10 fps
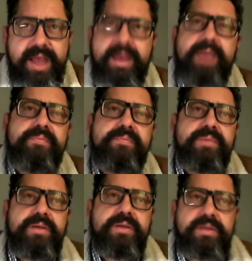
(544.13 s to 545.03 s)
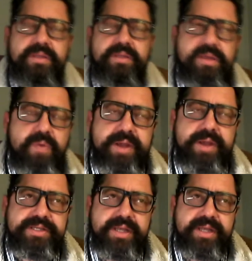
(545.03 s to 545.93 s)
am, the
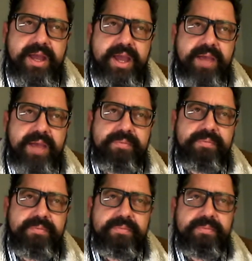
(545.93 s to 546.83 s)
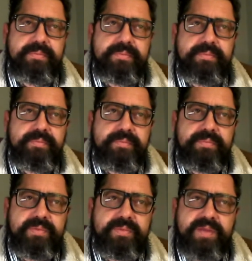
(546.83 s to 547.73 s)
awareness that I am.
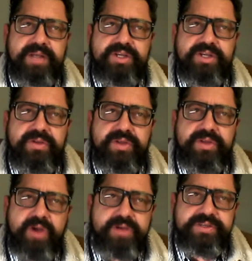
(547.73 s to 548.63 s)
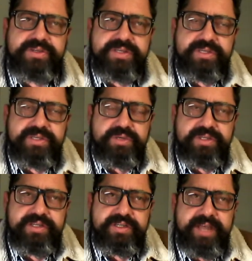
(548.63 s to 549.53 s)
Touching on the consciousness which
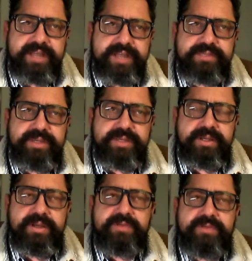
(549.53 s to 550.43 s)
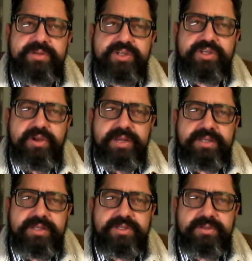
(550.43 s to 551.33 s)
sustains me,
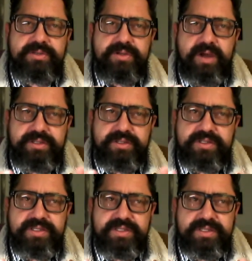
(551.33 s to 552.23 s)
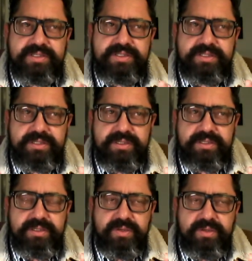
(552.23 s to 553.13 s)
returning to consciousness
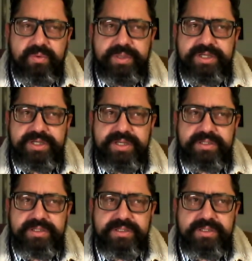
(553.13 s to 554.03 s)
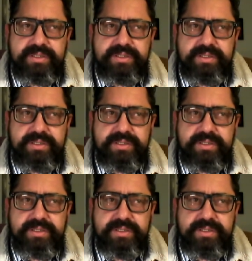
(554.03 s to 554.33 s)
which is